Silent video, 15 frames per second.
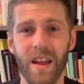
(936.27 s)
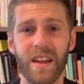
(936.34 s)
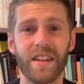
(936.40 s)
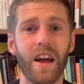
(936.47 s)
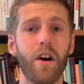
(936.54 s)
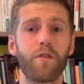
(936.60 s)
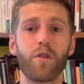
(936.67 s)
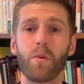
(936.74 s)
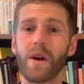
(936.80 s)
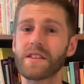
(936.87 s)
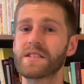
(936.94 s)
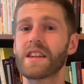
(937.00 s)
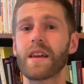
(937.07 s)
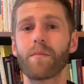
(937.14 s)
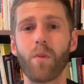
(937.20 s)
Now, if you
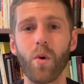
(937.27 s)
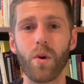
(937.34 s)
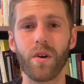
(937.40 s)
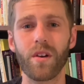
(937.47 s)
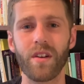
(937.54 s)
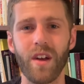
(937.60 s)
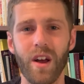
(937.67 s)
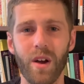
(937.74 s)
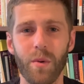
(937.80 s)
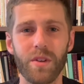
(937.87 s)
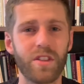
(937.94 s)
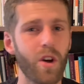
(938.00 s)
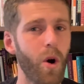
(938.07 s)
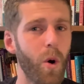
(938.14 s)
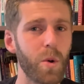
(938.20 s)
resonate more
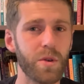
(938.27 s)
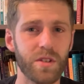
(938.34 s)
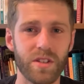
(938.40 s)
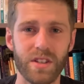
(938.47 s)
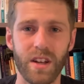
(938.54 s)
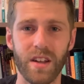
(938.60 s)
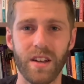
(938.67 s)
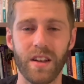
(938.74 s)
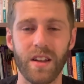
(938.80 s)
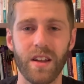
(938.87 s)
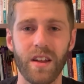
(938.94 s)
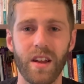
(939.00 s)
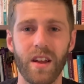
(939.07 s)
with the older son,